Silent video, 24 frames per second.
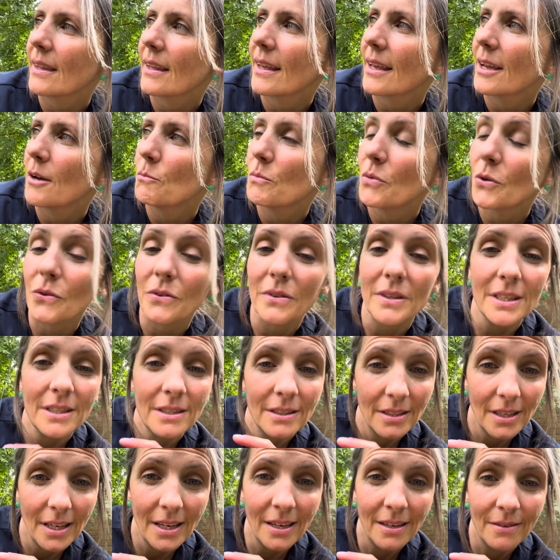but
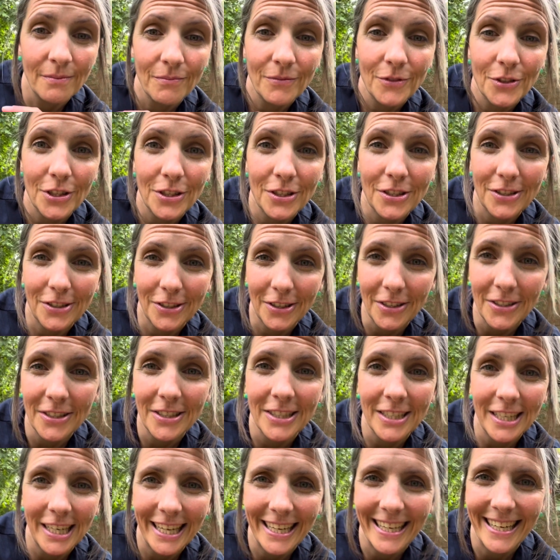this year she
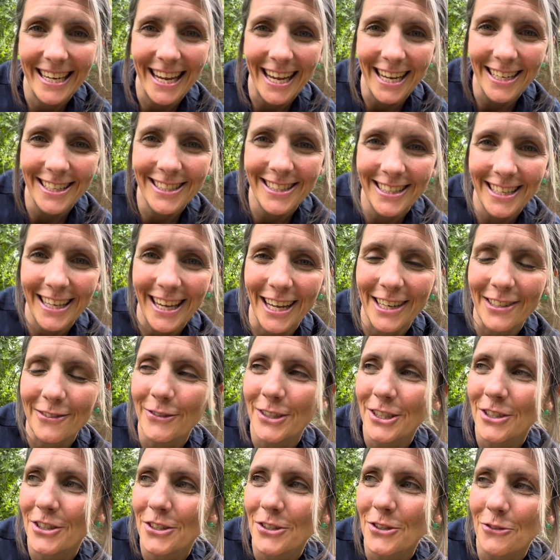started laying eggs again,
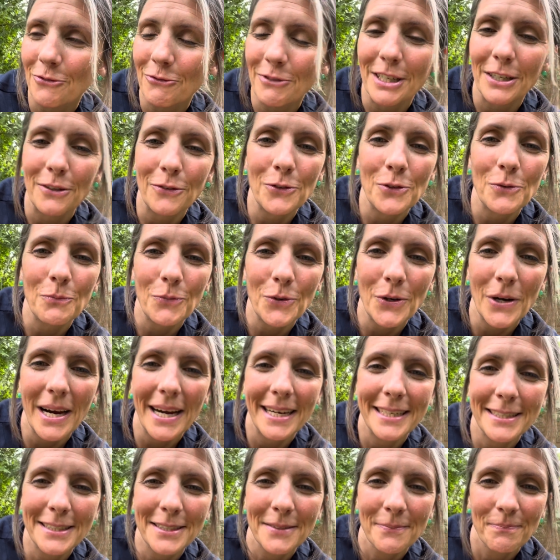which is a real
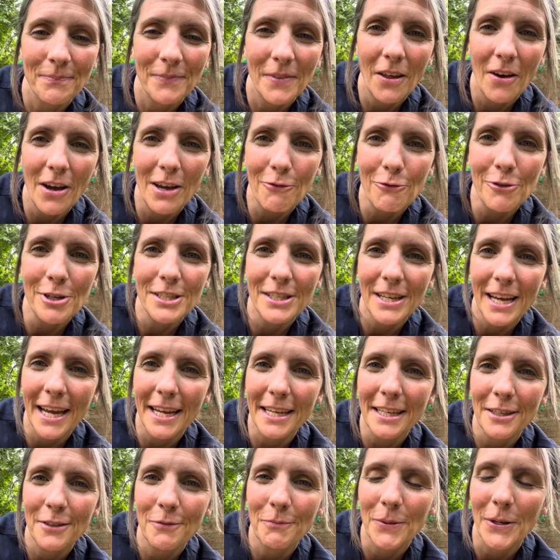surprise. Not every
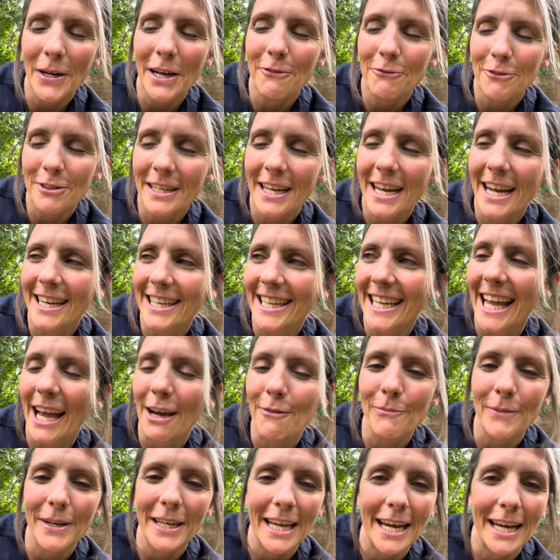day, but every now and again
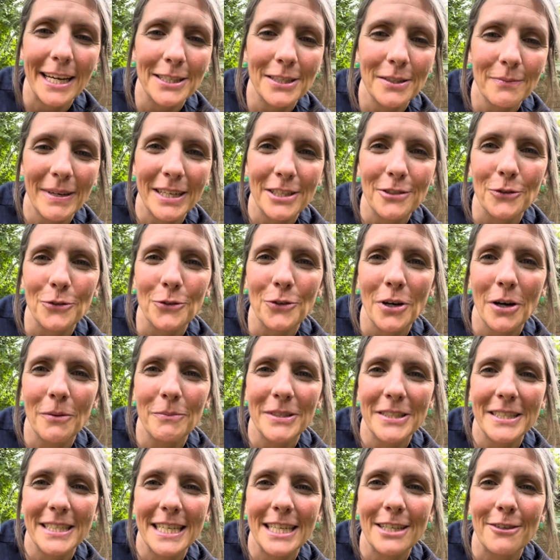we get a special
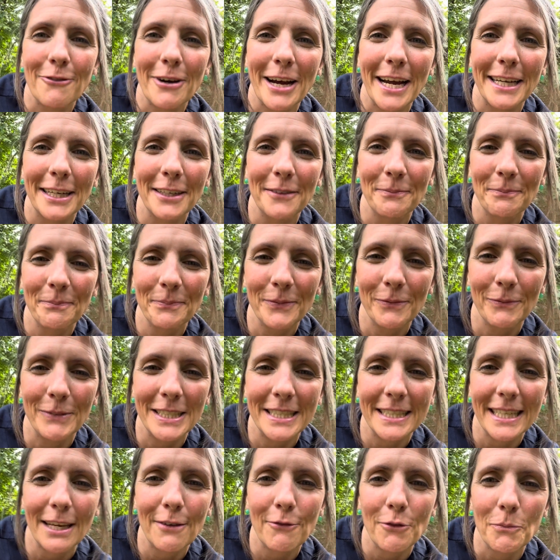Thomasina egg, and we
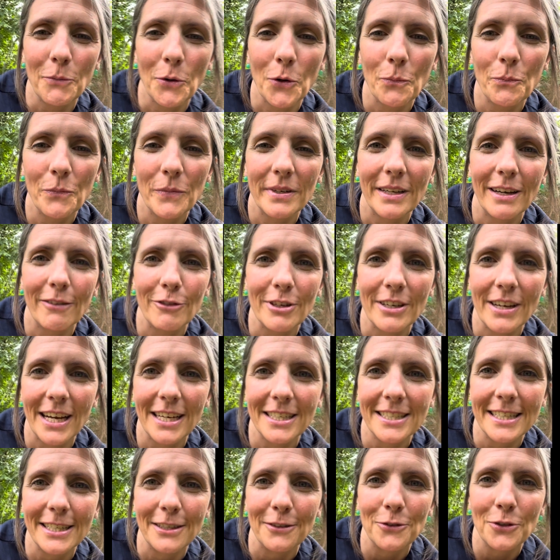save them up and have a
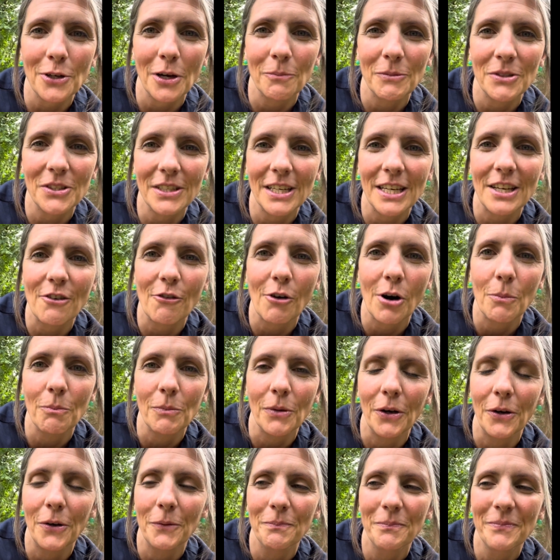nice little Thomasina
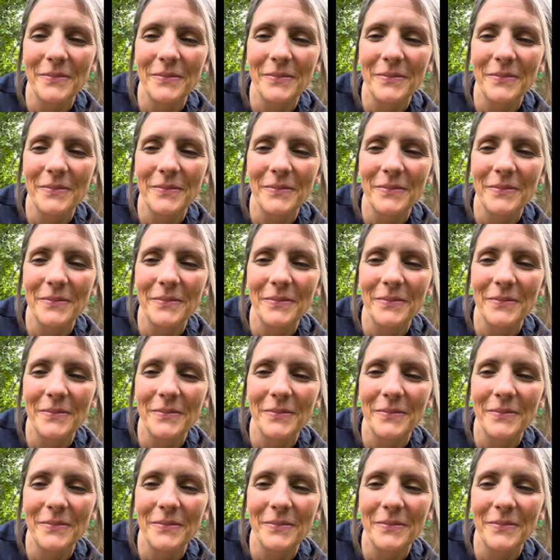omelette.